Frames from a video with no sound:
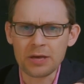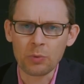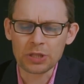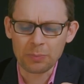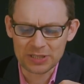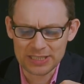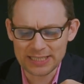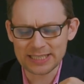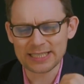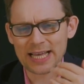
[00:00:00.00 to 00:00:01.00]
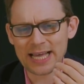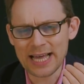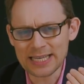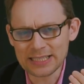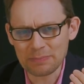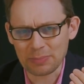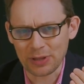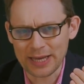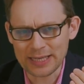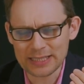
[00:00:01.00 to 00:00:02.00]
When the prosthesis is in
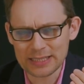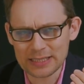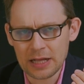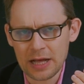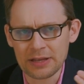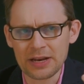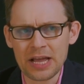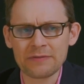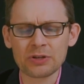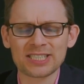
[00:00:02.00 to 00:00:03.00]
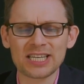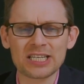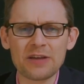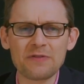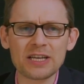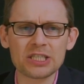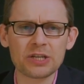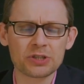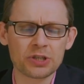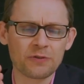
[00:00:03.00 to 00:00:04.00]
place, then if there's
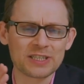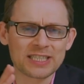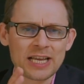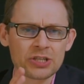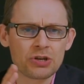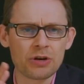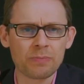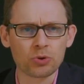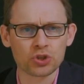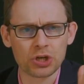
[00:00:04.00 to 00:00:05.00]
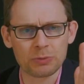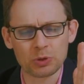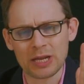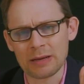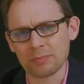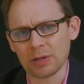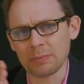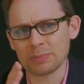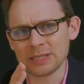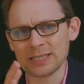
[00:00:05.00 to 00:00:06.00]
significant difference anterior-posterior between
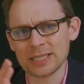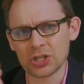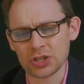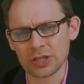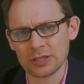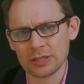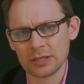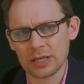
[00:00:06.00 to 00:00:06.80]
implant position,